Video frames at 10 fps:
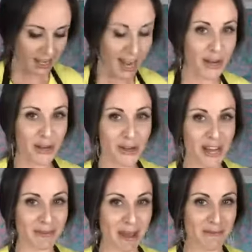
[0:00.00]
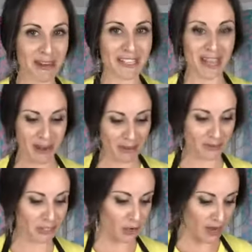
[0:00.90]
I know you guys may have been excited about the
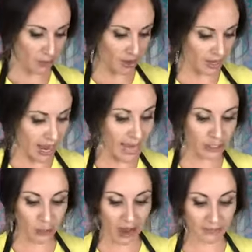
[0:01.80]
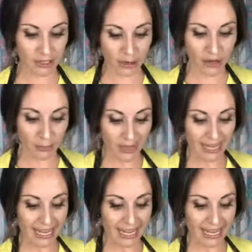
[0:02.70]
donut one. I do have the donut one.